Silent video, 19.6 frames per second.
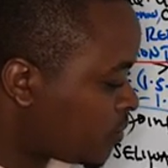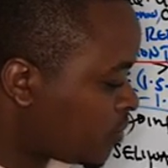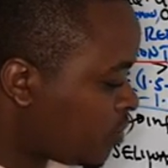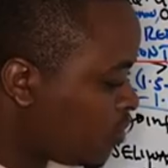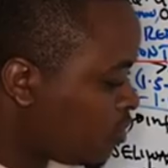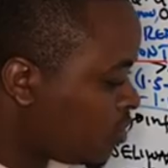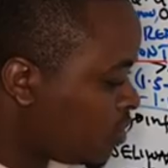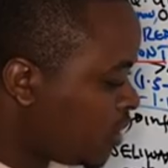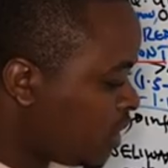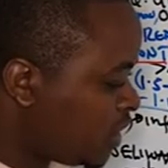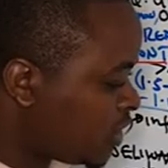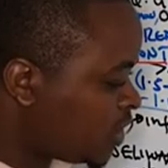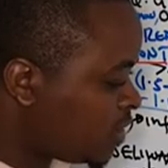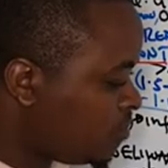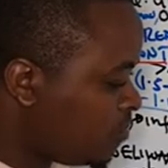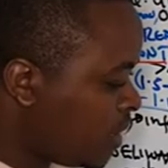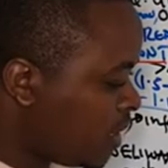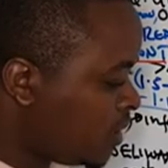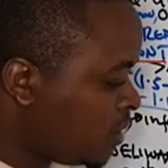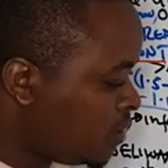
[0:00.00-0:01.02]
or
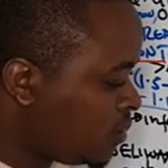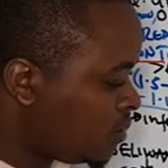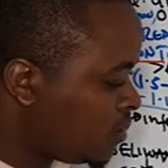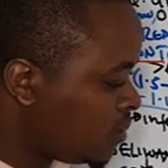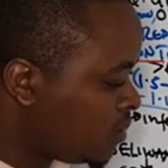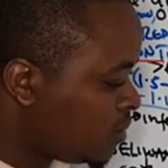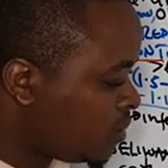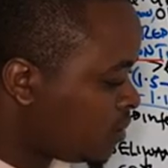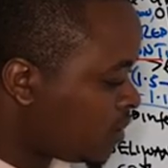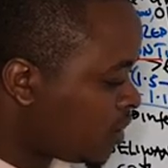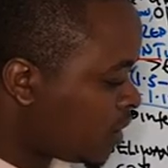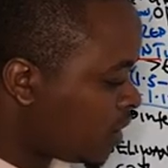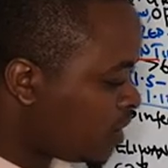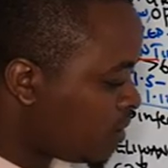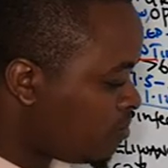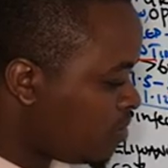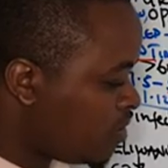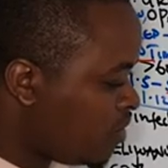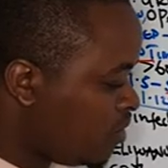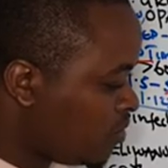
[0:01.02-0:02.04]
Leishman
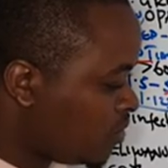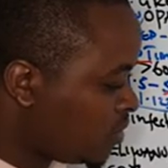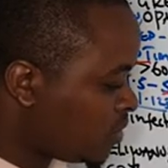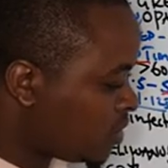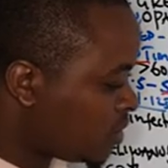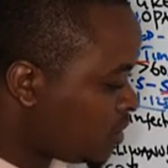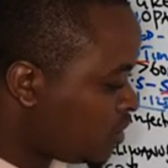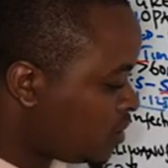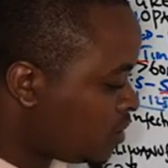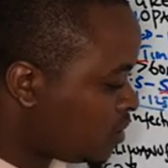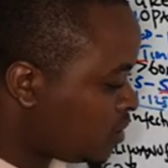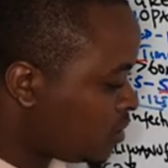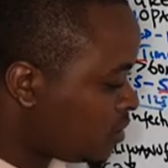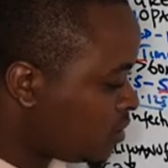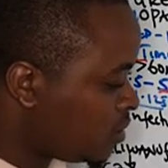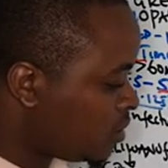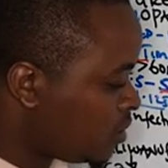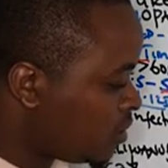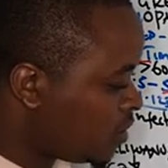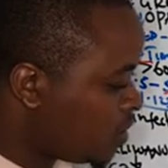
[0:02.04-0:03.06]
can be used.
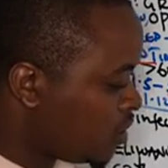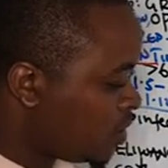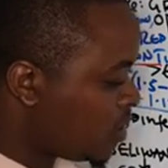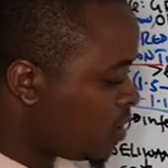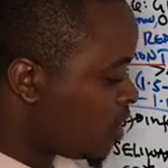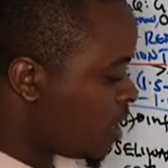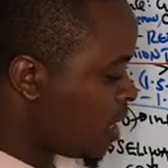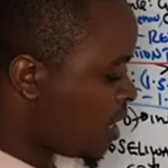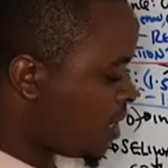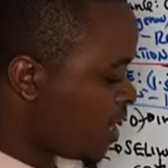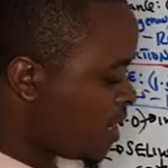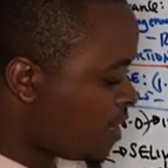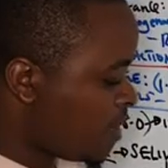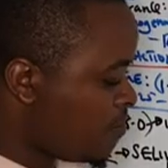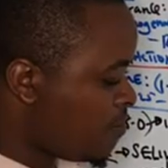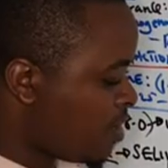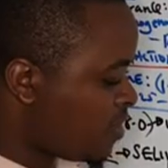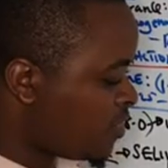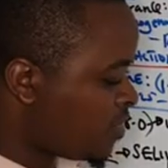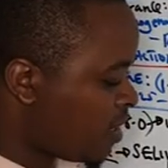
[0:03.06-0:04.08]

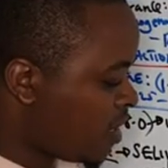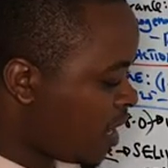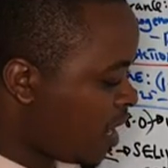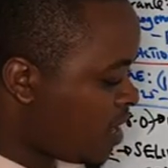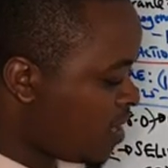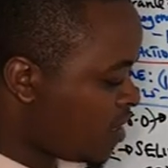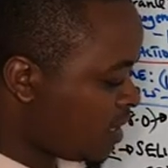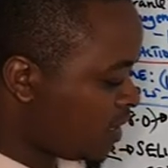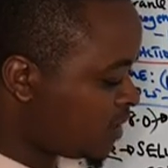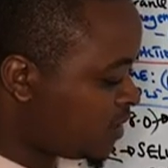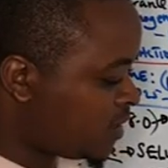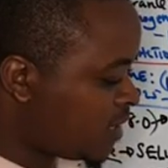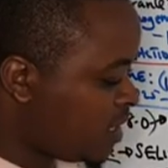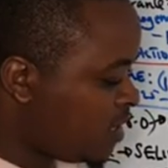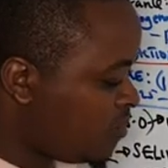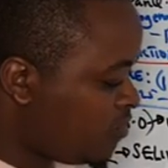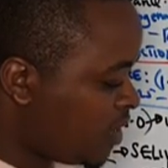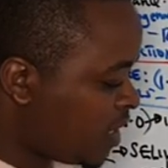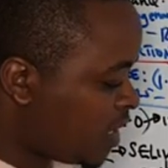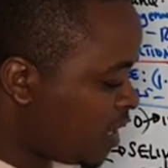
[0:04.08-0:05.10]
Another
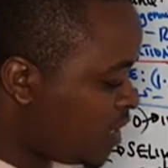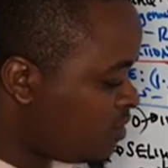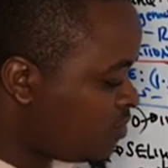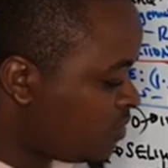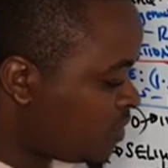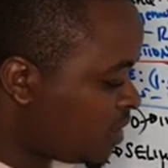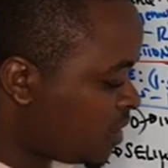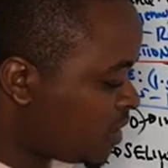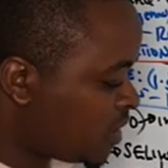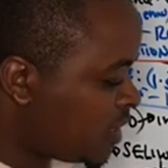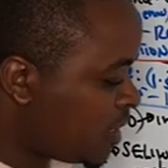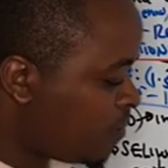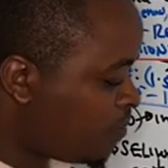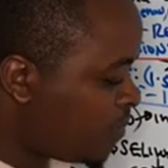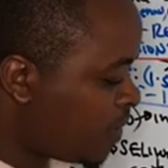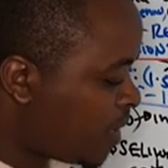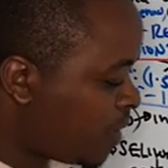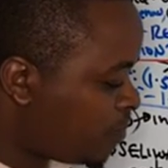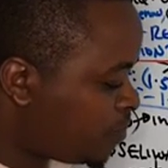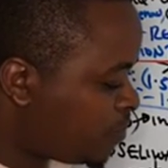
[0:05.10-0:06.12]
stain we can use is the
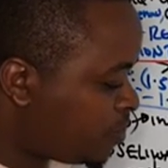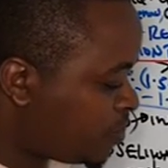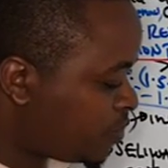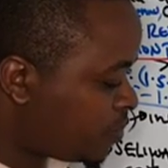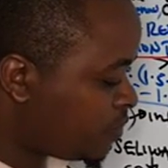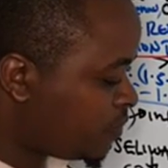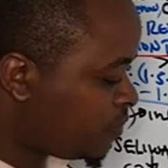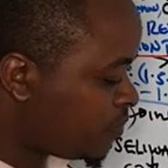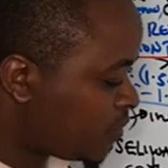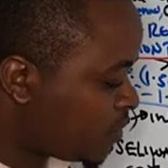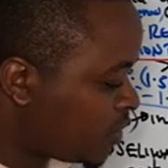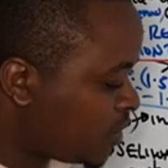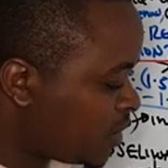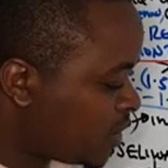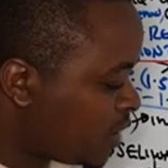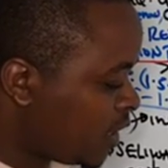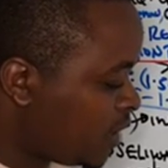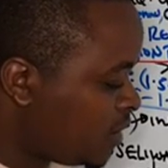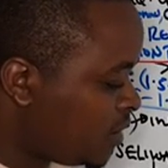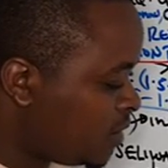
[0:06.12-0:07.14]
PAP
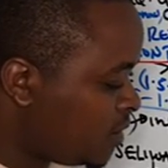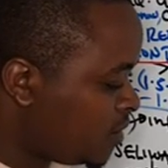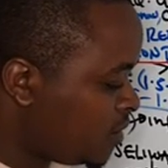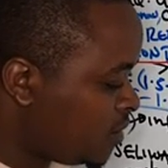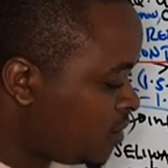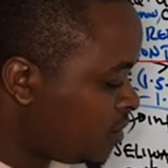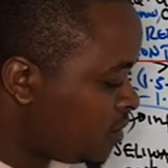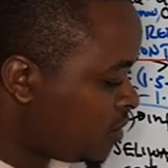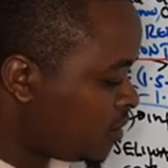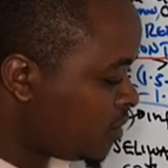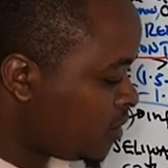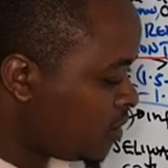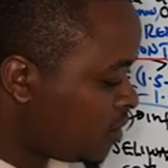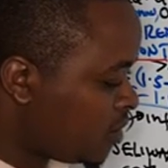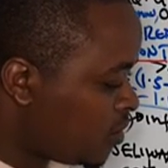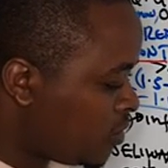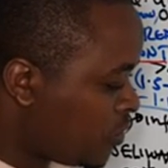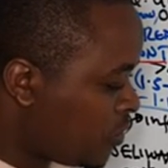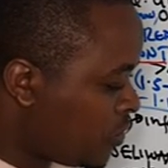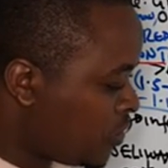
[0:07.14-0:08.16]
stain
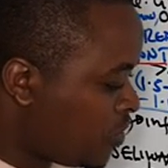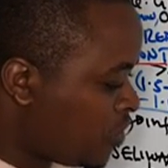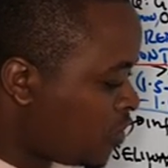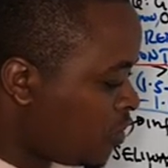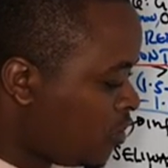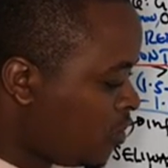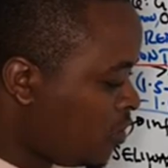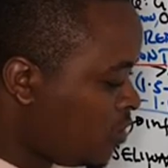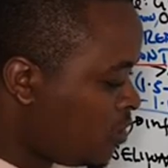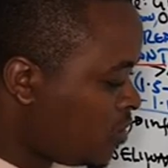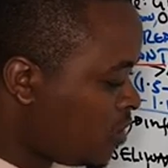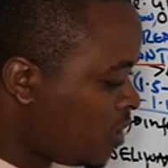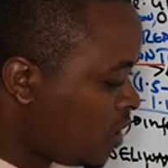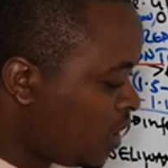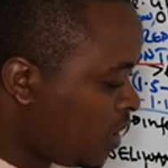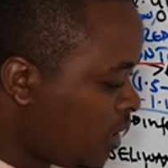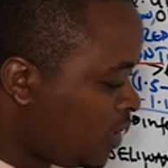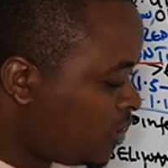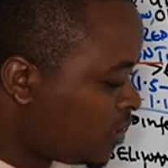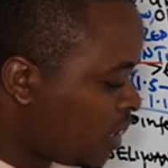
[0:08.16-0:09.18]
or
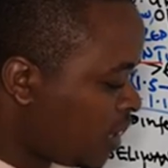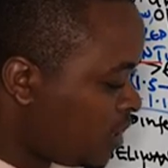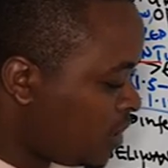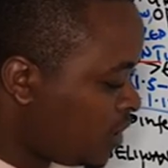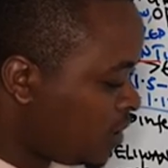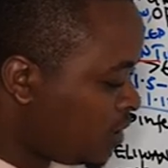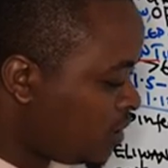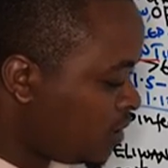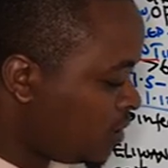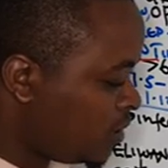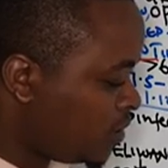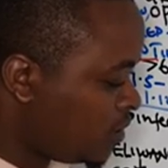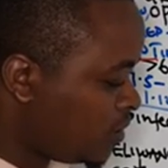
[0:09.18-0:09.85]
H&E.